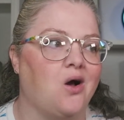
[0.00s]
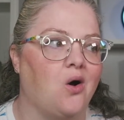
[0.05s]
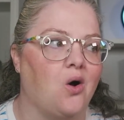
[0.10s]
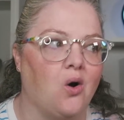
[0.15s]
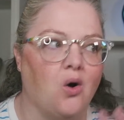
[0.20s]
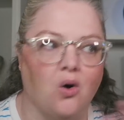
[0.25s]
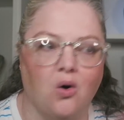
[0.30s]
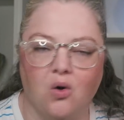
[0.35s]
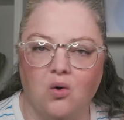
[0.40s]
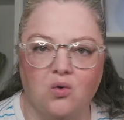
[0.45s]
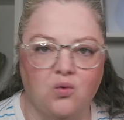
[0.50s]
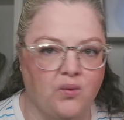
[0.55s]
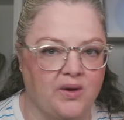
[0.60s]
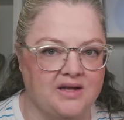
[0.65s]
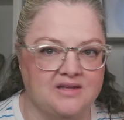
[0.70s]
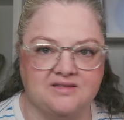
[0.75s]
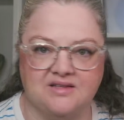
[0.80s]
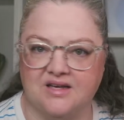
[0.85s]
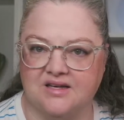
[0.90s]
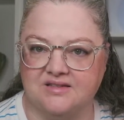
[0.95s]

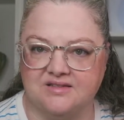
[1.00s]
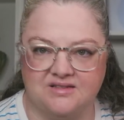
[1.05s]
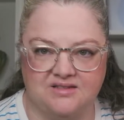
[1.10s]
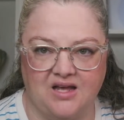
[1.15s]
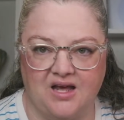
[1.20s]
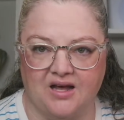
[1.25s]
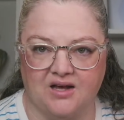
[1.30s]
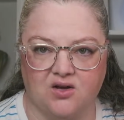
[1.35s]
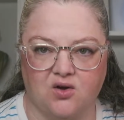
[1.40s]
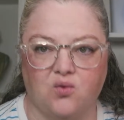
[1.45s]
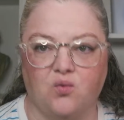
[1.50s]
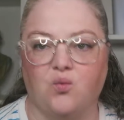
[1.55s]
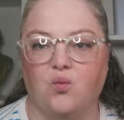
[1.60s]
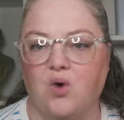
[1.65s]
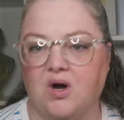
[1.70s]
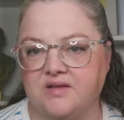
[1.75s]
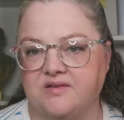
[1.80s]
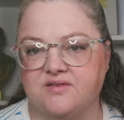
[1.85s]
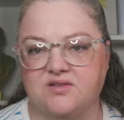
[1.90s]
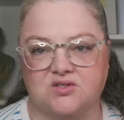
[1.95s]
always get sick
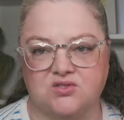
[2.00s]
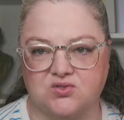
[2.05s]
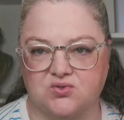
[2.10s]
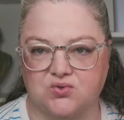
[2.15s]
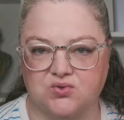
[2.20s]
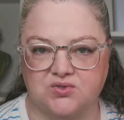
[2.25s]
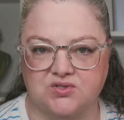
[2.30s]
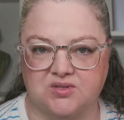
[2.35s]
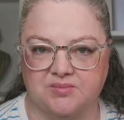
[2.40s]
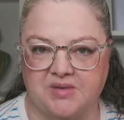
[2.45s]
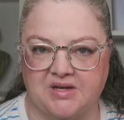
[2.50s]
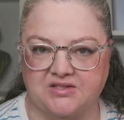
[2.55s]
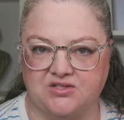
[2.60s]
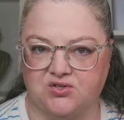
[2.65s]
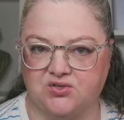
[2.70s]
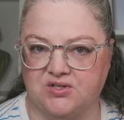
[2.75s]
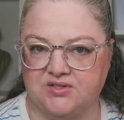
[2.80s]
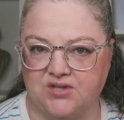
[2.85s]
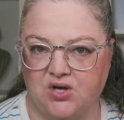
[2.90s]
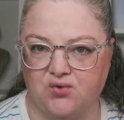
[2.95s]
once their school semester
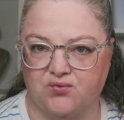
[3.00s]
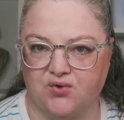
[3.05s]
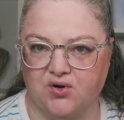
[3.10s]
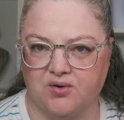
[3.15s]
is over.